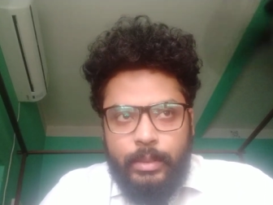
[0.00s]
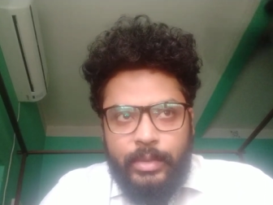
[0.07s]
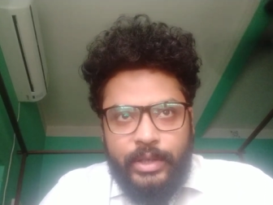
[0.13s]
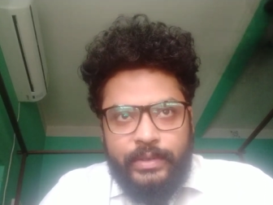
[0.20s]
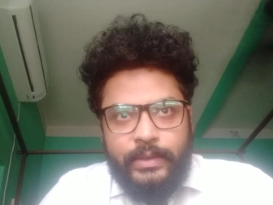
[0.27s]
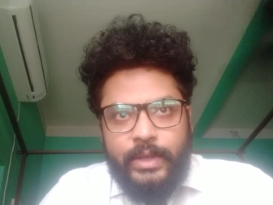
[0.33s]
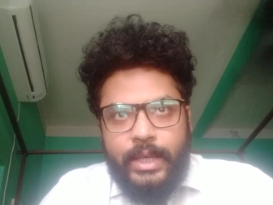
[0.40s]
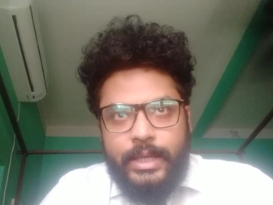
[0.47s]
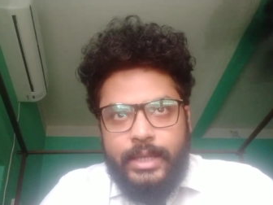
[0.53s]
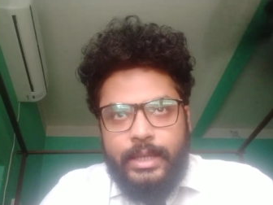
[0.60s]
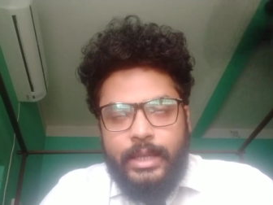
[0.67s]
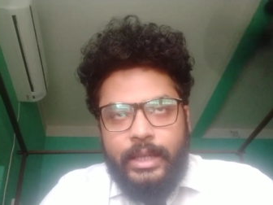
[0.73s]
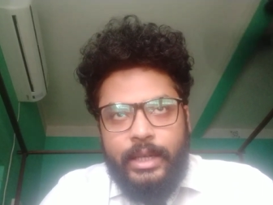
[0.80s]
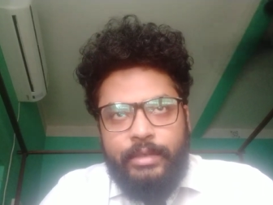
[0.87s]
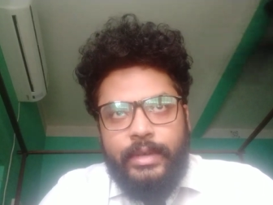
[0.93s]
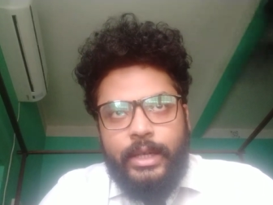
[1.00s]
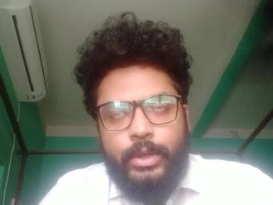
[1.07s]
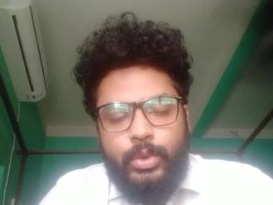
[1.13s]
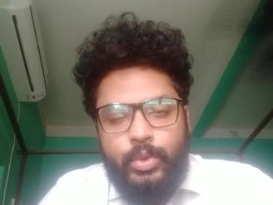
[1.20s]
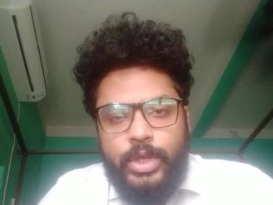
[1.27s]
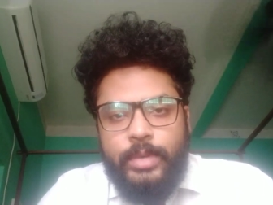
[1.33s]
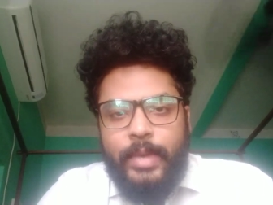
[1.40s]
but first in a very
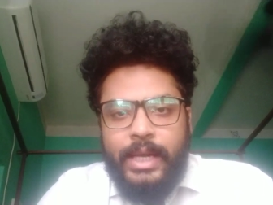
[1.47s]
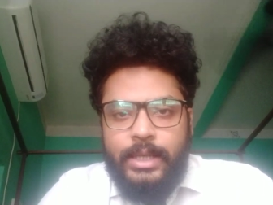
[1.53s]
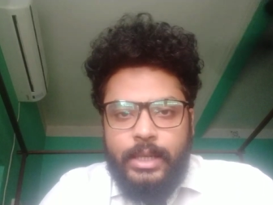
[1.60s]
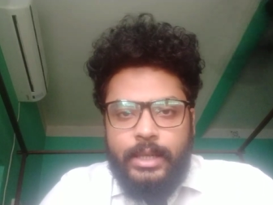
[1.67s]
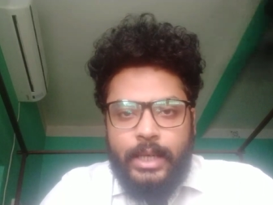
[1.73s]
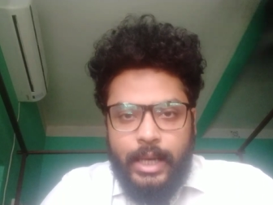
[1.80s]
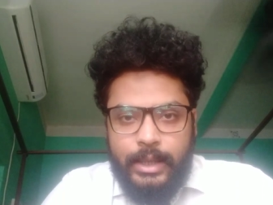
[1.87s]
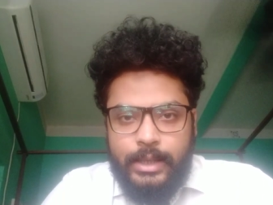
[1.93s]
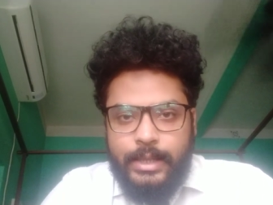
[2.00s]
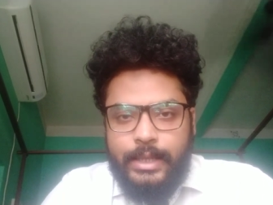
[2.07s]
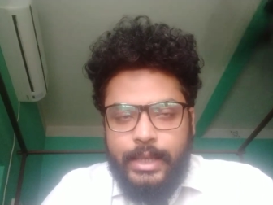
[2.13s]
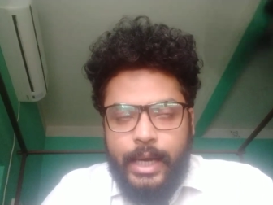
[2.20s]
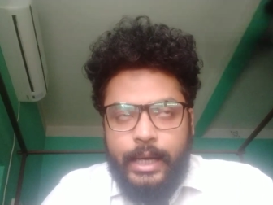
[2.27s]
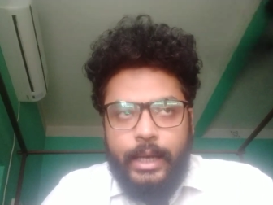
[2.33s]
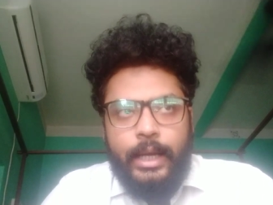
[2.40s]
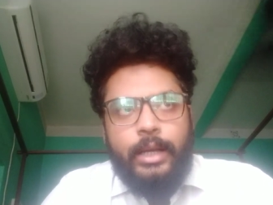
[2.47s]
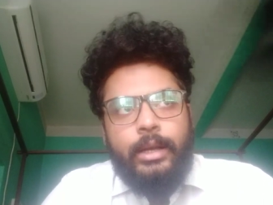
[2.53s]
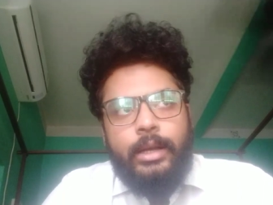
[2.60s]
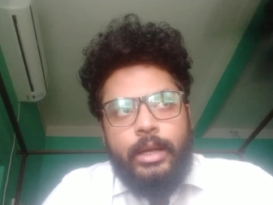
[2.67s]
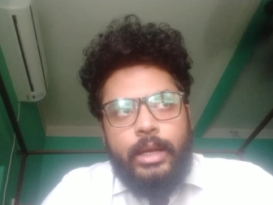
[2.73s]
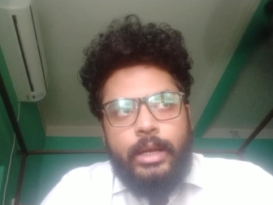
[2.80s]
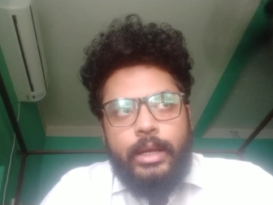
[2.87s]
rudimentary understanding
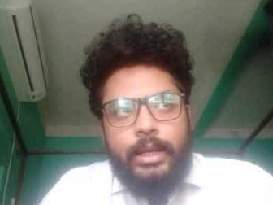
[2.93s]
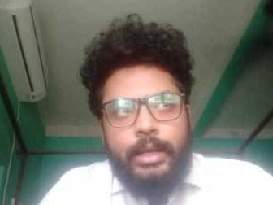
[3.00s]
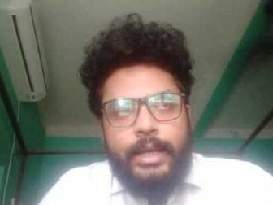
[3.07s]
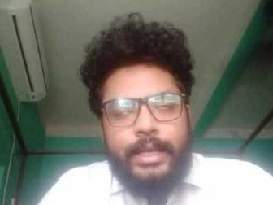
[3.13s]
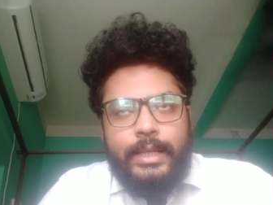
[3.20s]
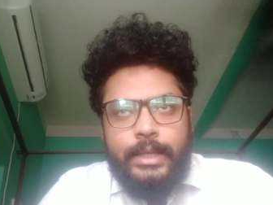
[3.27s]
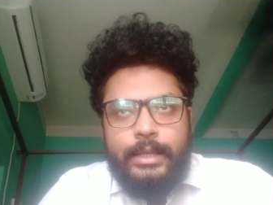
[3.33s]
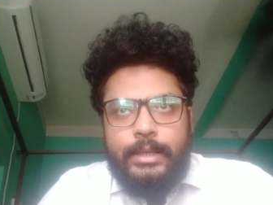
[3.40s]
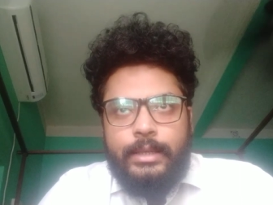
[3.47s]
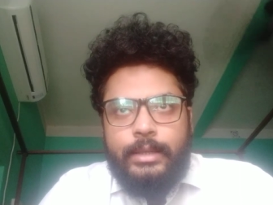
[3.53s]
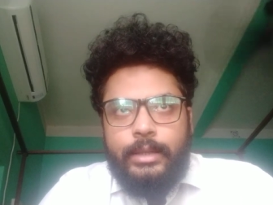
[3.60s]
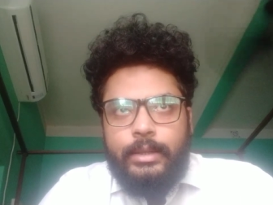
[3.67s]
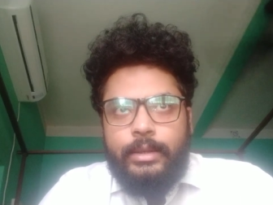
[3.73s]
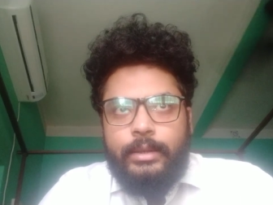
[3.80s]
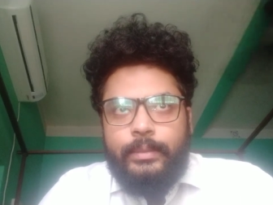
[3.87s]
let us